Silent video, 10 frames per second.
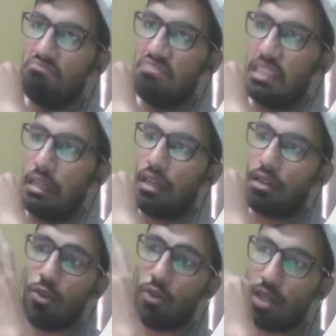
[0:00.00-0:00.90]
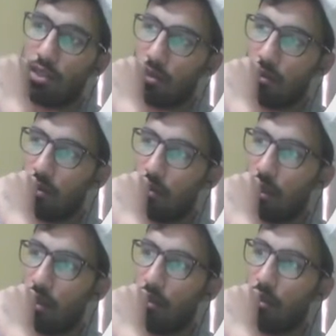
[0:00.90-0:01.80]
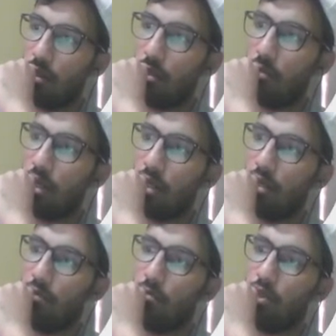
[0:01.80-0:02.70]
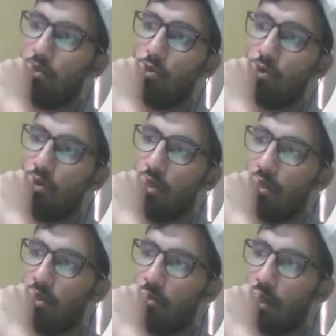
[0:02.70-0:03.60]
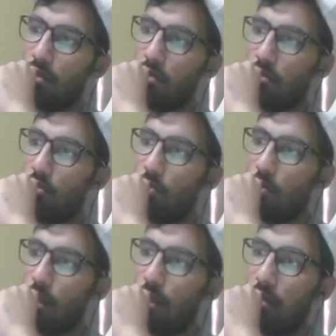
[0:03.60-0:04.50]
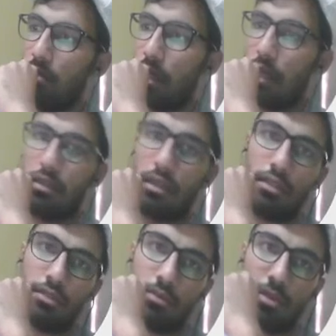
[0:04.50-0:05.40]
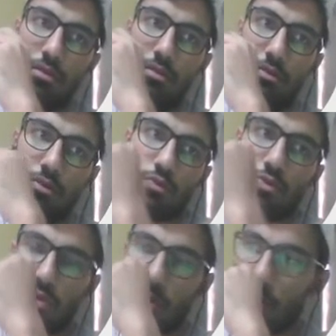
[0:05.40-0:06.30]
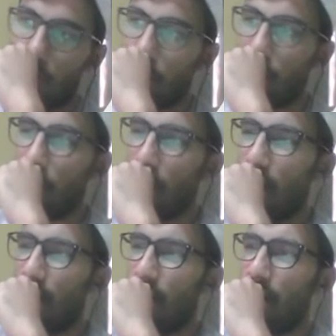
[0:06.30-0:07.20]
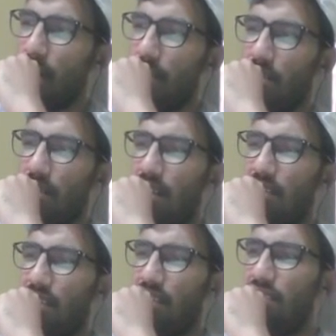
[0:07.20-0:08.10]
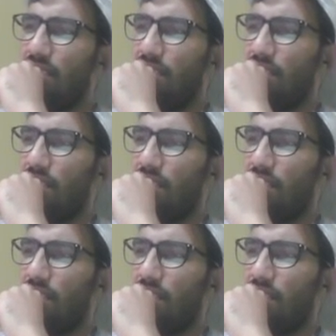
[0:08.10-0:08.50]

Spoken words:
say like a location, it might give much more correlation, minus 0.89 something, too strong. So at the end,